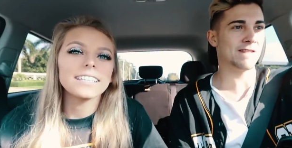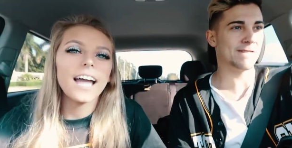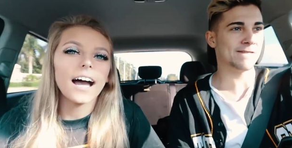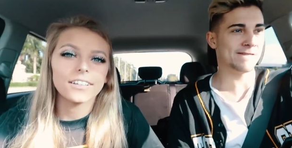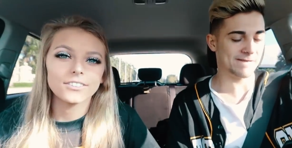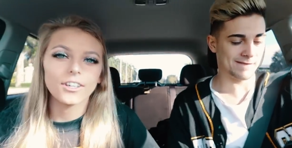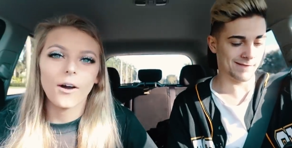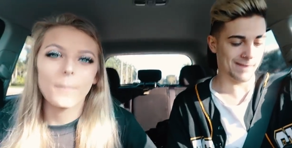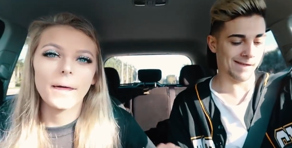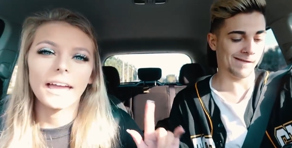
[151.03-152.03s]
Speaker 1: Yeah, so
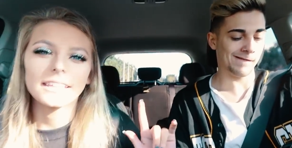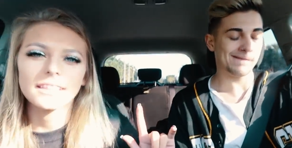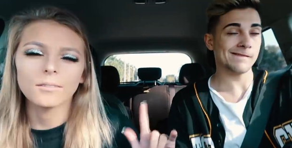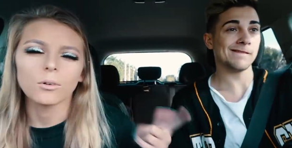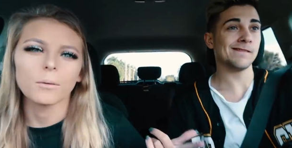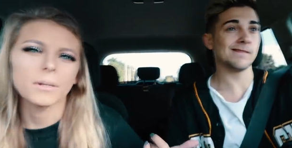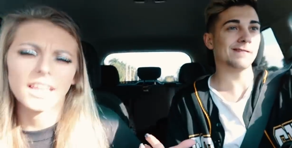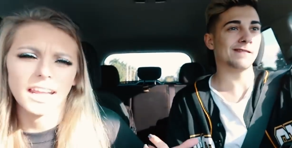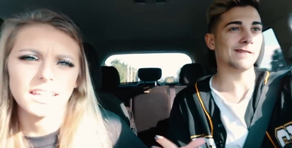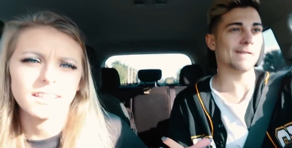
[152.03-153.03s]
I'm gonna end it. Well, I'm
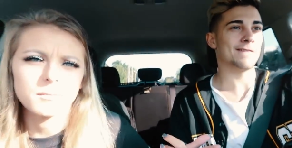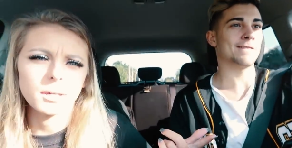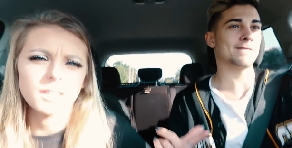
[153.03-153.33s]
not gonna end it,